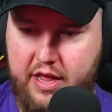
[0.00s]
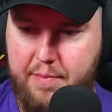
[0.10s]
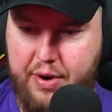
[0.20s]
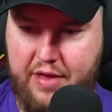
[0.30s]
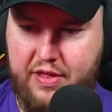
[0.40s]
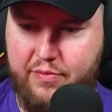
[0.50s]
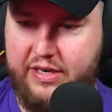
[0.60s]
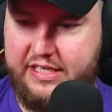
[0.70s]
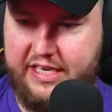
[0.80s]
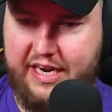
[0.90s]
But I think we
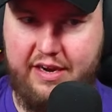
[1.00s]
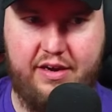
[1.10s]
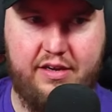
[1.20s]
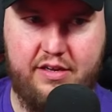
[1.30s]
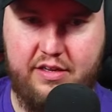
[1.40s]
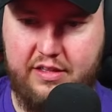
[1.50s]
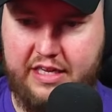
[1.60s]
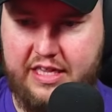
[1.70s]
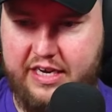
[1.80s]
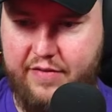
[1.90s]
see like
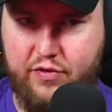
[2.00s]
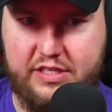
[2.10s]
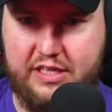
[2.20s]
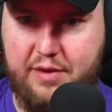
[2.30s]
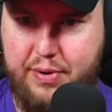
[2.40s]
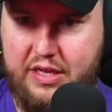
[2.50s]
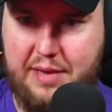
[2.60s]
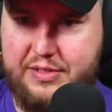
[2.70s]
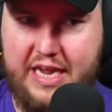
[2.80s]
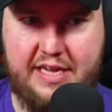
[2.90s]
the difference in there.
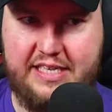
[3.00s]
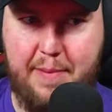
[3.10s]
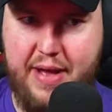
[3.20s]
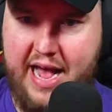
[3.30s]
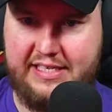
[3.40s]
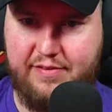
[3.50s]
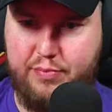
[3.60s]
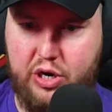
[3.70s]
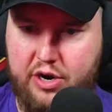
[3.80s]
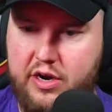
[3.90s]
Pelops has that passive
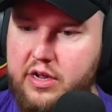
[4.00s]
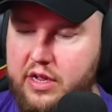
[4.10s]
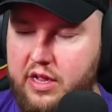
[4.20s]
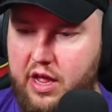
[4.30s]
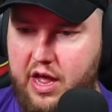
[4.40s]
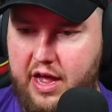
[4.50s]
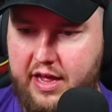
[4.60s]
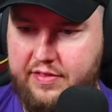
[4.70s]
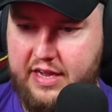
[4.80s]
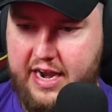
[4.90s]
burn,
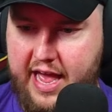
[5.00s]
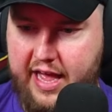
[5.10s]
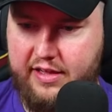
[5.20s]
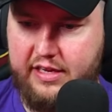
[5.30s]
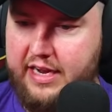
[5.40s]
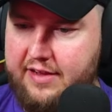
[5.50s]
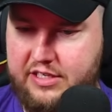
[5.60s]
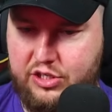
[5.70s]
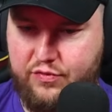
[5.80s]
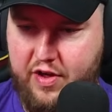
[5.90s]
and then it has the
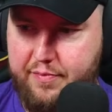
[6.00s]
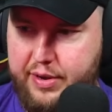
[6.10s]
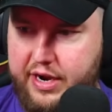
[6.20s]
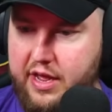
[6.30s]
survivability.